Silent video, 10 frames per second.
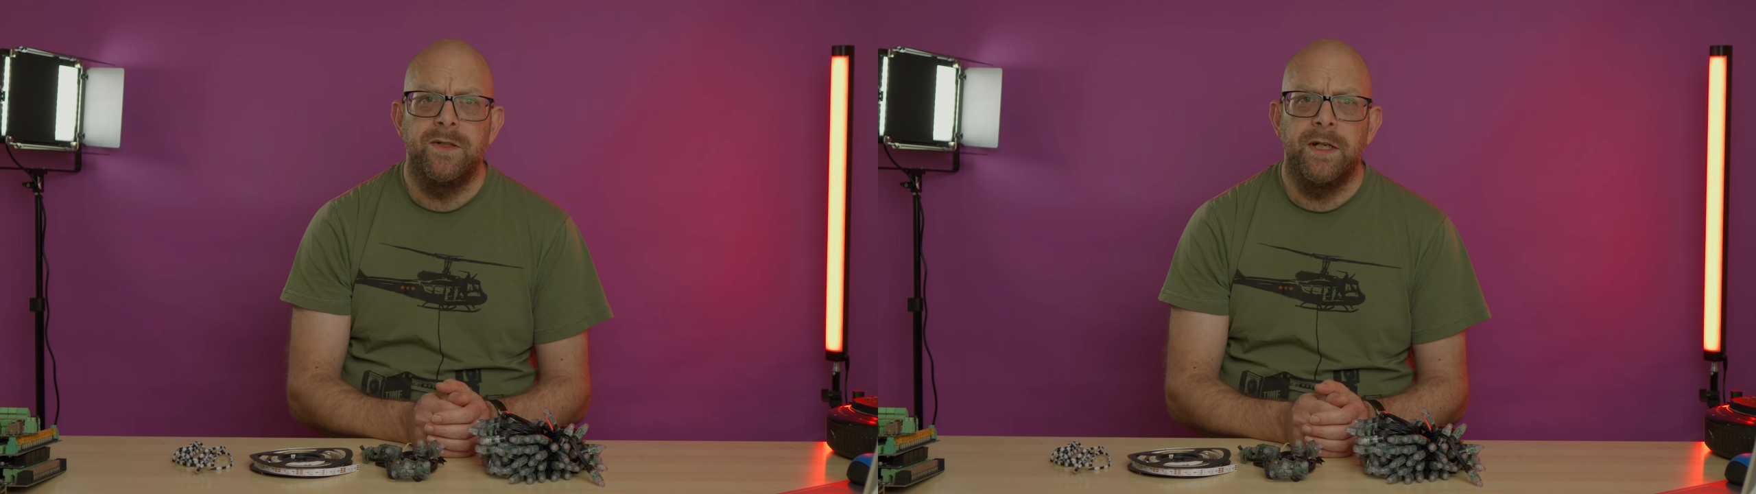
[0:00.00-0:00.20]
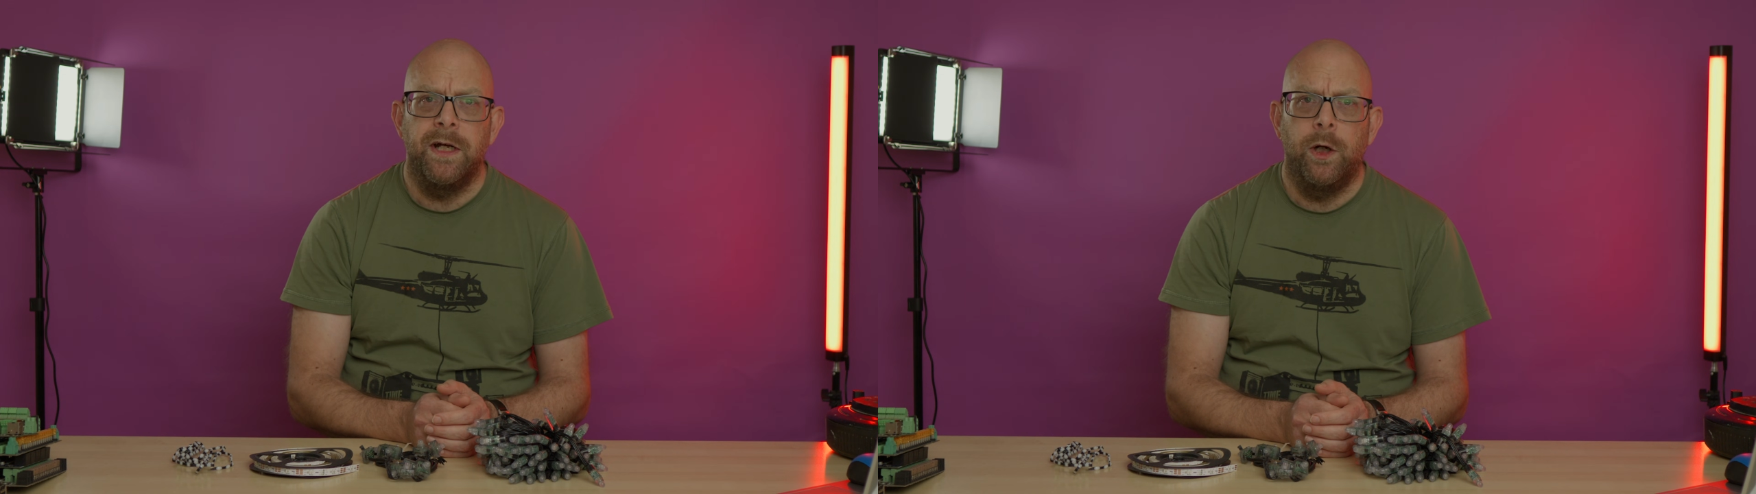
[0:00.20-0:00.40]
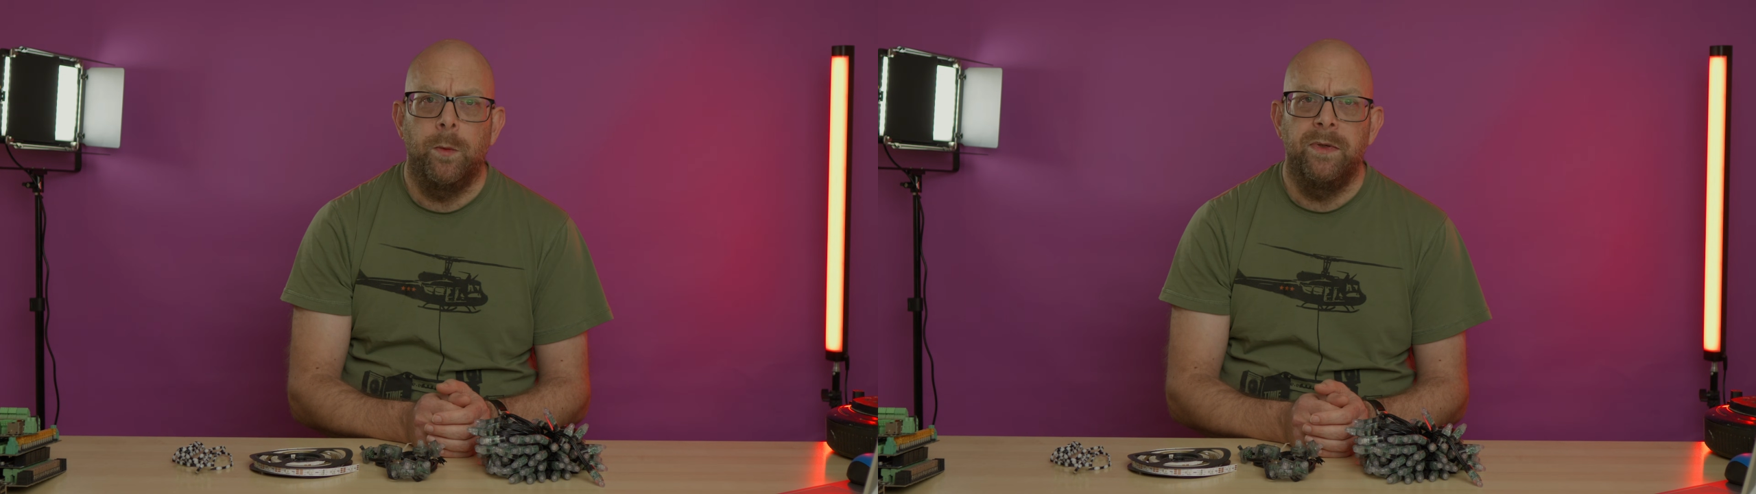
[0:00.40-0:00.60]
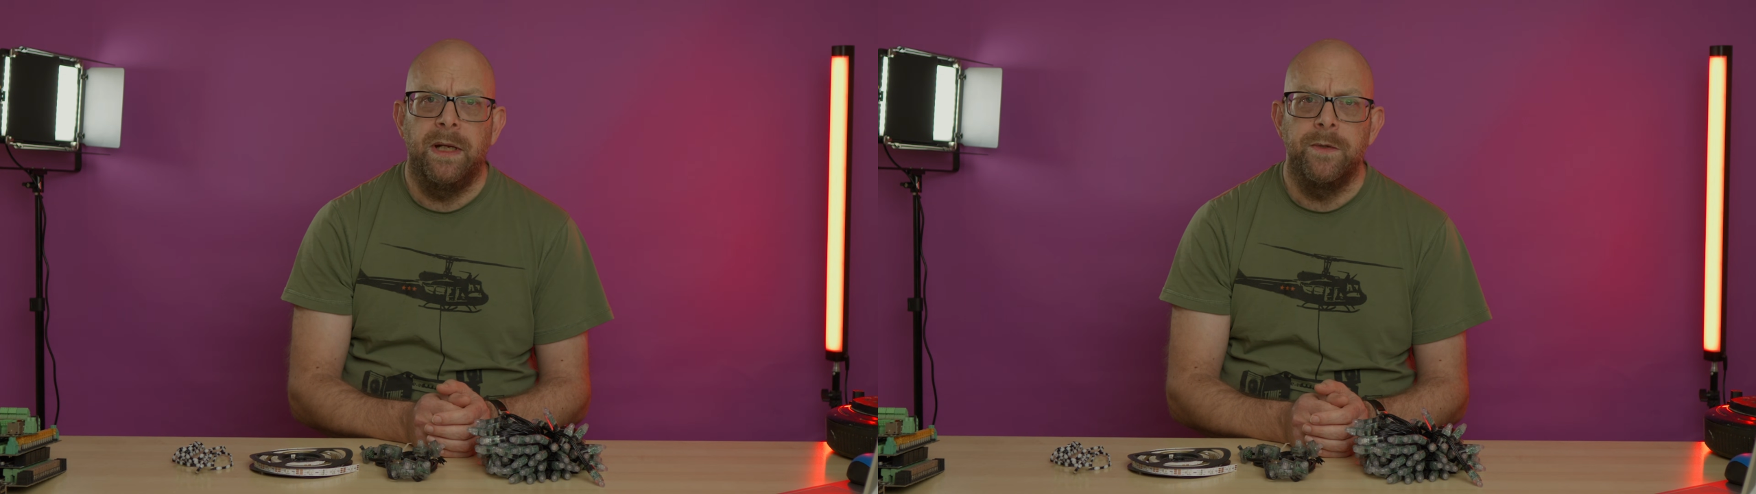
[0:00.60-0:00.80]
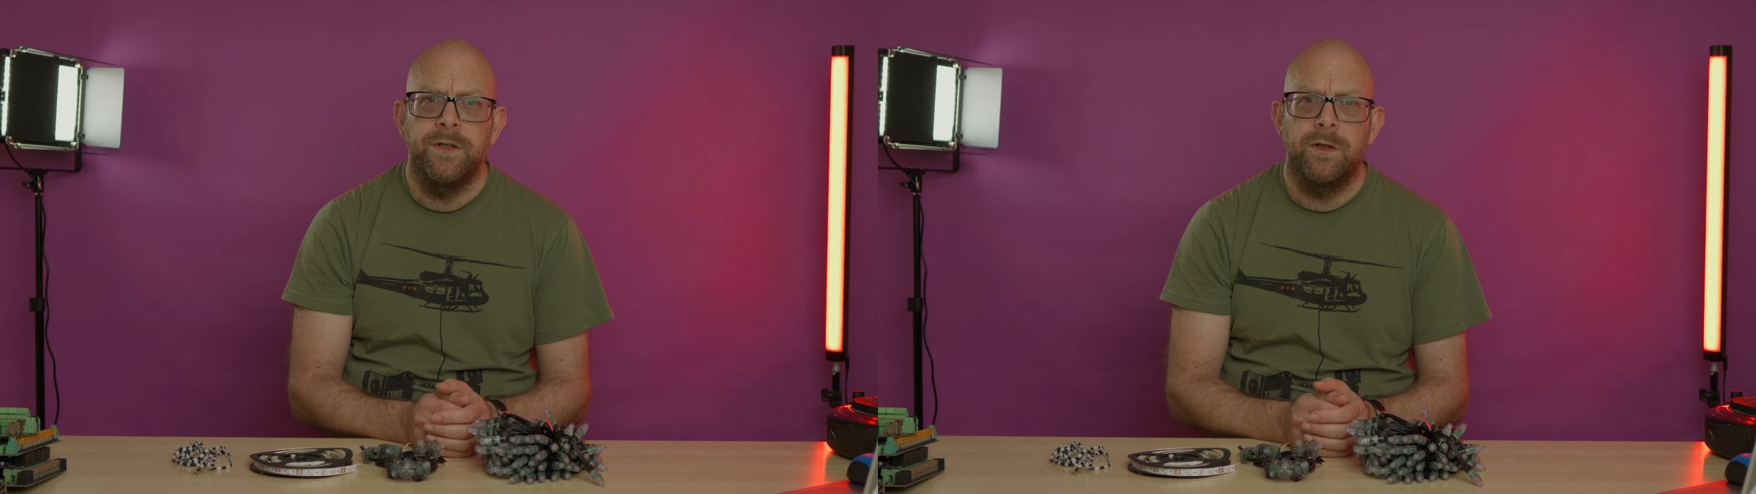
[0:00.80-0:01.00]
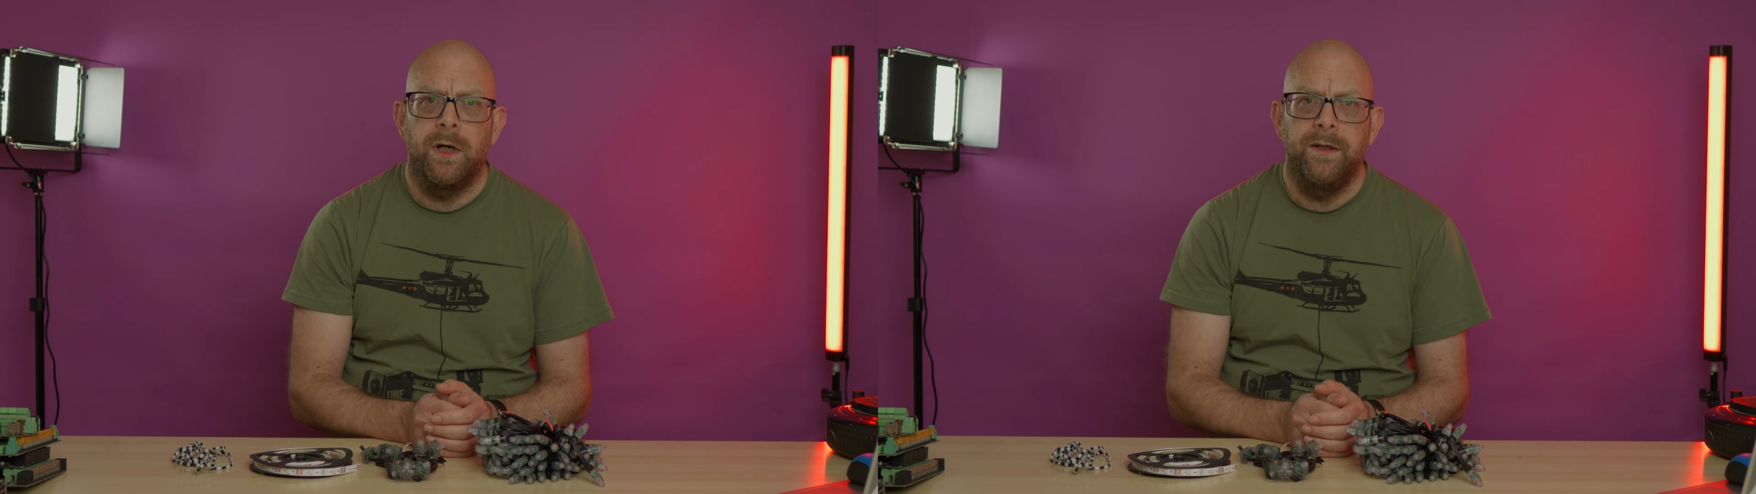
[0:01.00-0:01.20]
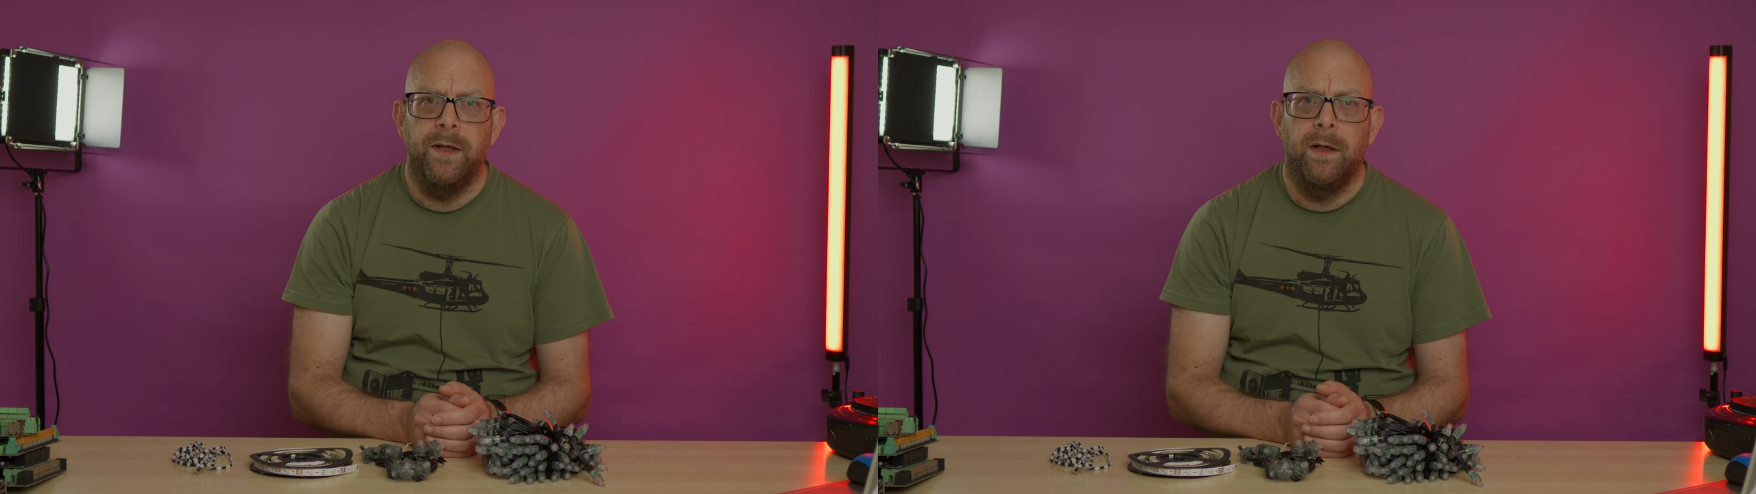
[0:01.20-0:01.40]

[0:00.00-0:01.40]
to help demonstrate